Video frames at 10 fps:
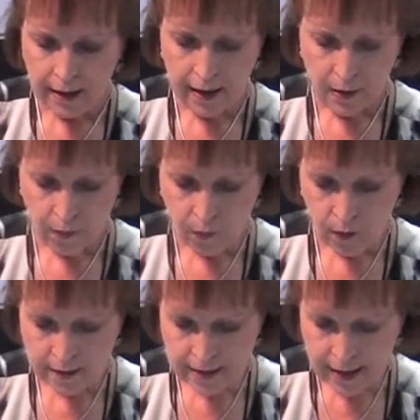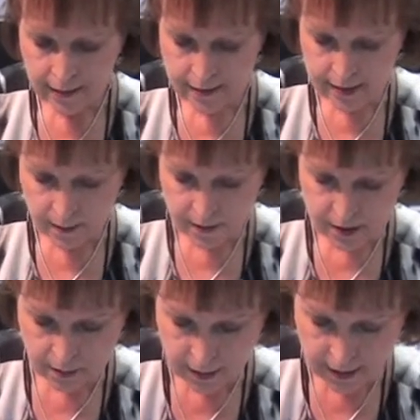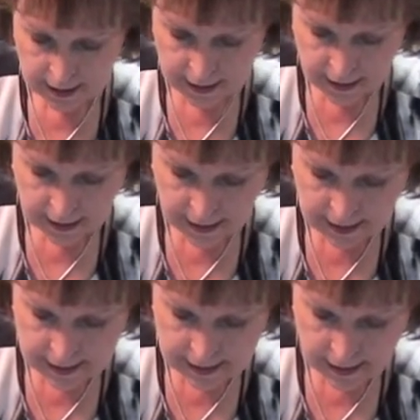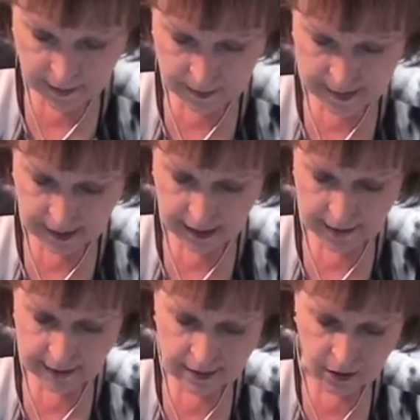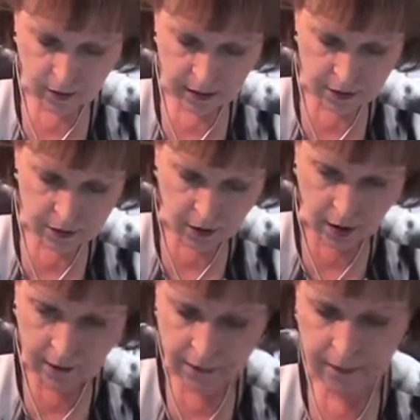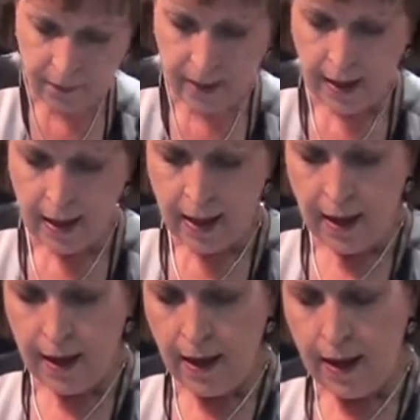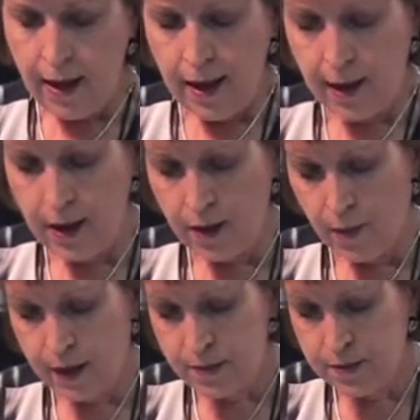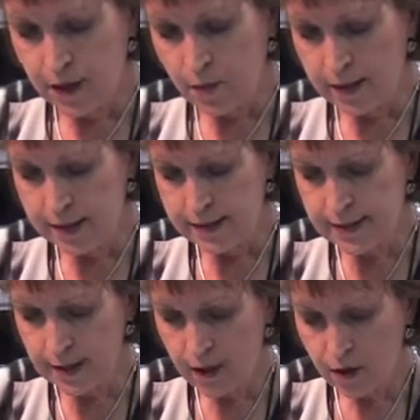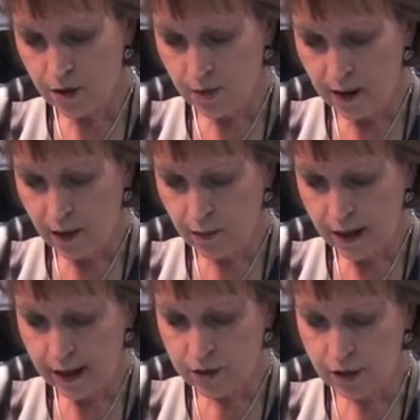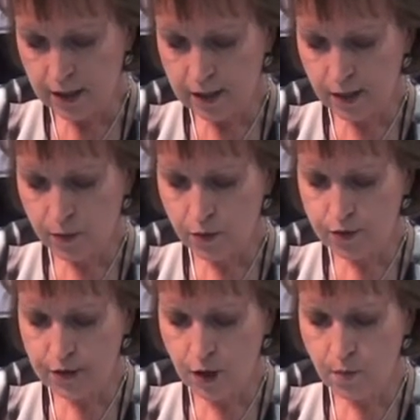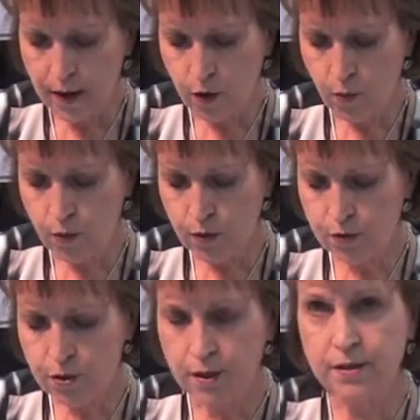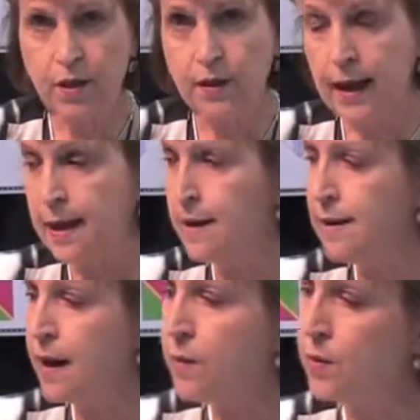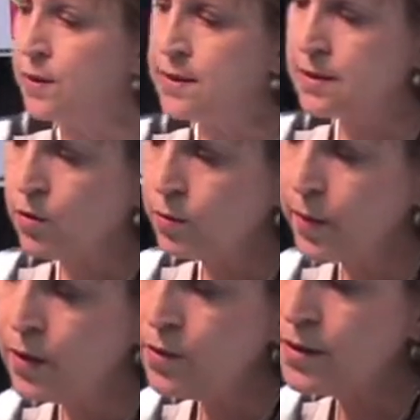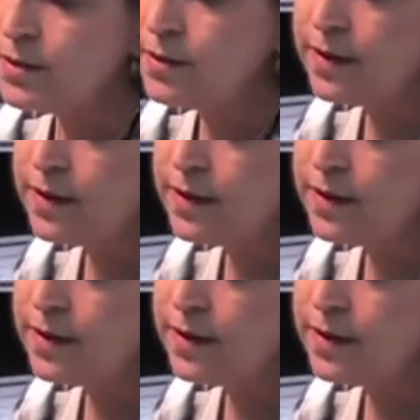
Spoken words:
Now, once that step is completed, the last step is to cut these little ears off. And when I'm sewing these at home, I will actually double sew my corners so that I end up with these little bonus